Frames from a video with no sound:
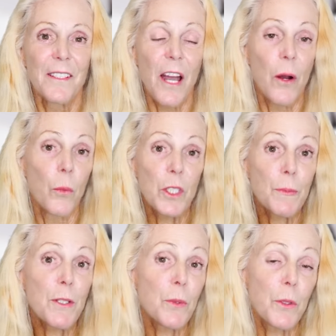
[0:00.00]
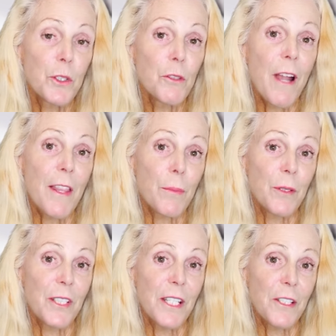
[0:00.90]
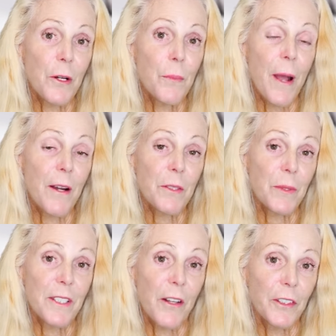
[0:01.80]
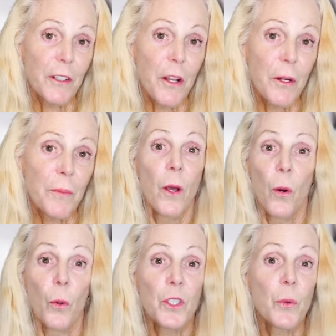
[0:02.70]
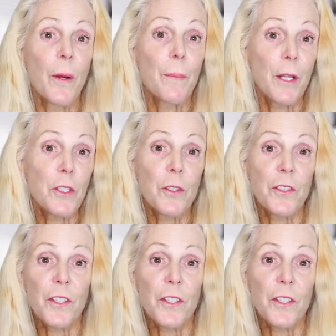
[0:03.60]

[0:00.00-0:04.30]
Now, which picture would you rather present to home buyers when selling your home? Would you want pictures